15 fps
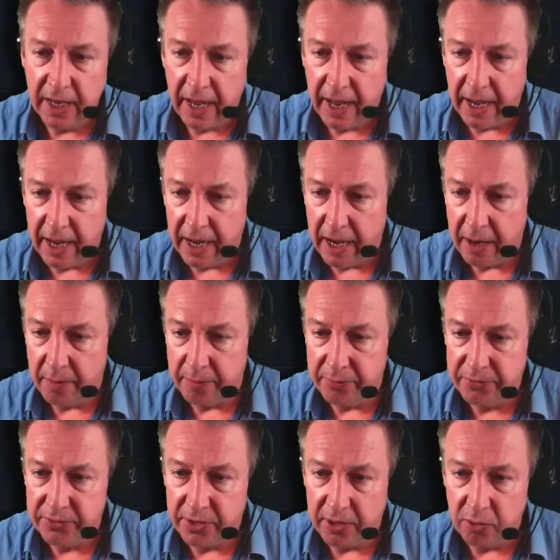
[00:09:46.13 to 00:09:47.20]

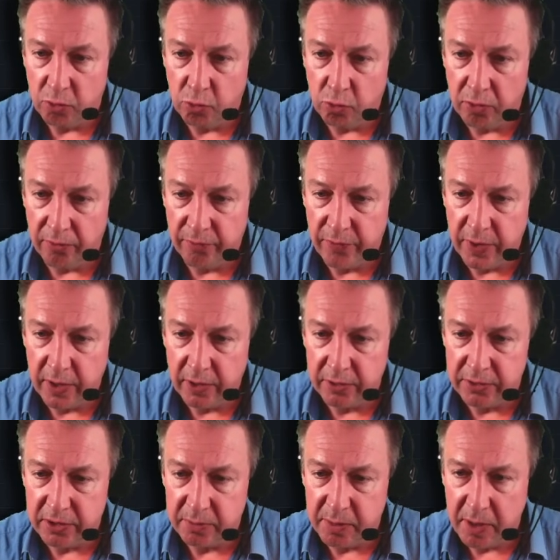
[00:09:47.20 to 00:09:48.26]
So all of
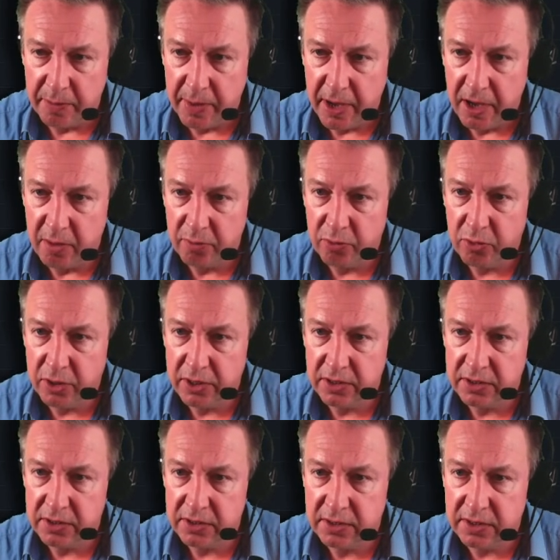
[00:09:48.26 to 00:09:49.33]
those are my
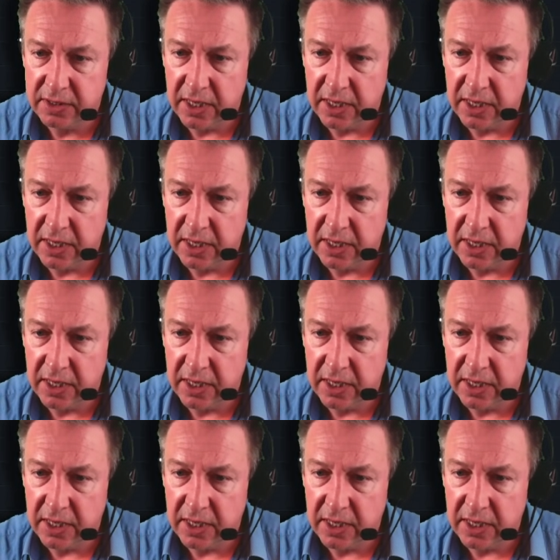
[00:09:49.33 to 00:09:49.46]
PowerPoints.